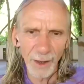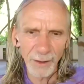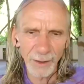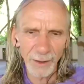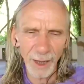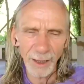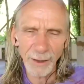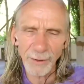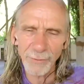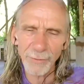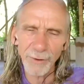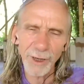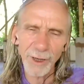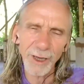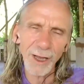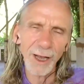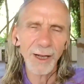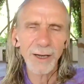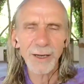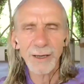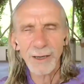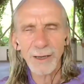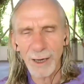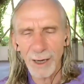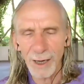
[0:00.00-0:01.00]
That we
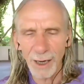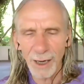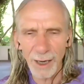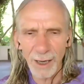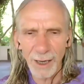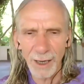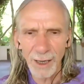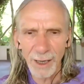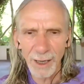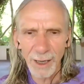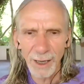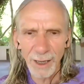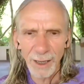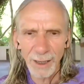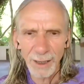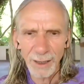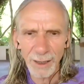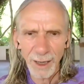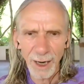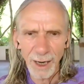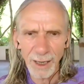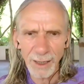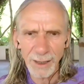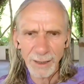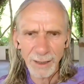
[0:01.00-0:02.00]
can
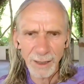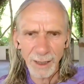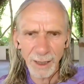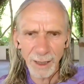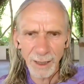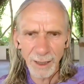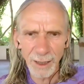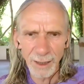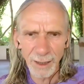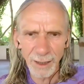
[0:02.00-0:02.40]
write.